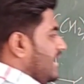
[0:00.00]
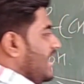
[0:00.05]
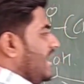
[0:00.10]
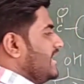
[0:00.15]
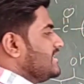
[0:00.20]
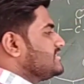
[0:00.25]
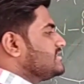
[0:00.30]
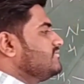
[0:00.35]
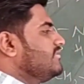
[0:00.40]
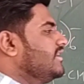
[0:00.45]

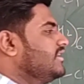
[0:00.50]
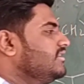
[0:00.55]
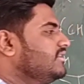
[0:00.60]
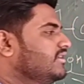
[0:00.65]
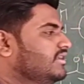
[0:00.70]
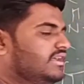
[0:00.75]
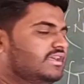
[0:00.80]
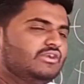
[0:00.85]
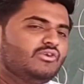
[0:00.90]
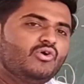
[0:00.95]
last one,
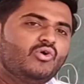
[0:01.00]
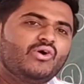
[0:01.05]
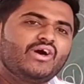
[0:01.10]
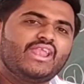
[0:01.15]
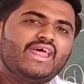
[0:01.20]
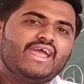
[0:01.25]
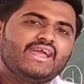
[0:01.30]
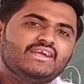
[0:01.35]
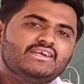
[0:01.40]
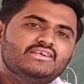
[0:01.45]

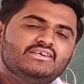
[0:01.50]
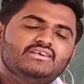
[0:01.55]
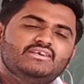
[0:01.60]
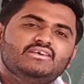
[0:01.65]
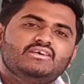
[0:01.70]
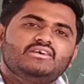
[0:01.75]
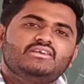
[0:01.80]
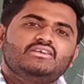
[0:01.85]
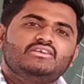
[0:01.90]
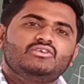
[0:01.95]
novalac.
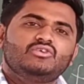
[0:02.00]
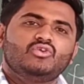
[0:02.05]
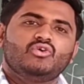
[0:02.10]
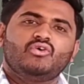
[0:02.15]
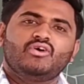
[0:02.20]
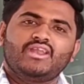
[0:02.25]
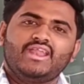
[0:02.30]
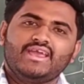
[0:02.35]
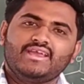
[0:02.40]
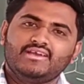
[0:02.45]

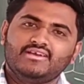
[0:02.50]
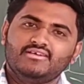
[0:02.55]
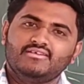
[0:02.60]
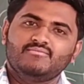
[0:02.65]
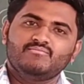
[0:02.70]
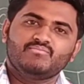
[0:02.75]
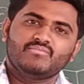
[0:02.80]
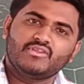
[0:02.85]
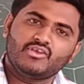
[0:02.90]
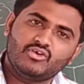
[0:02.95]
Novalac
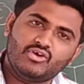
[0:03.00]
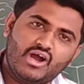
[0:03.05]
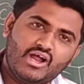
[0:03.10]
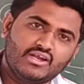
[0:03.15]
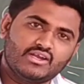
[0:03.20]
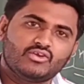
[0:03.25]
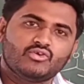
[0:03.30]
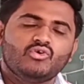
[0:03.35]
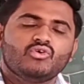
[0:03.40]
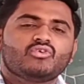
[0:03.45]

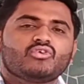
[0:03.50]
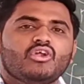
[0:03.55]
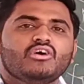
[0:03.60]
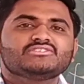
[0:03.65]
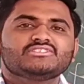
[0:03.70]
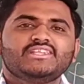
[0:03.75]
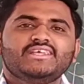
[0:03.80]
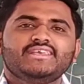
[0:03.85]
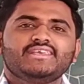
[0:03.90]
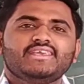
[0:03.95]
undergo
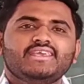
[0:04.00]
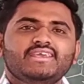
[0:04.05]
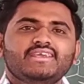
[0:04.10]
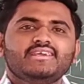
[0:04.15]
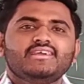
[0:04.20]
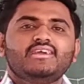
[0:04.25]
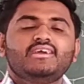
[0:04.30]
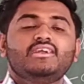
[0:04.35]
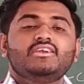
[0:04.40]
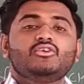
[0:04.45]
cross-linking
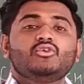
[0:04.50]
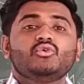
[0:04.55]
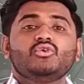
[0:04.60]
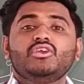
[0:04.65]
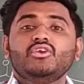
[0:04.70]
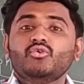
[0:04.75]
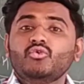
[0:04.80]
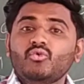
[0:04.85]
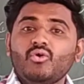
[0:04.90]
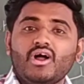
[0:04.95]
to
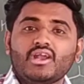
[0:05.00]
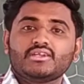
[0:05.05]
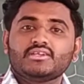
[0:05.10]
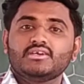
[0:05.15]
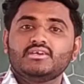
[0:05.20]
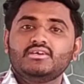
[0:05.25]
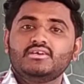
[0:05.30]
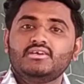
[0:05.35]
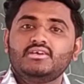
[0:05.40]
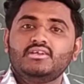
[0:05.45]
give what?
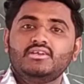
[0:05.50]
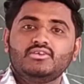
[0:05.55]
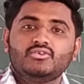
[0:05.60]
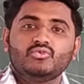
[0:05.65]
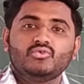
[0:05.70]
To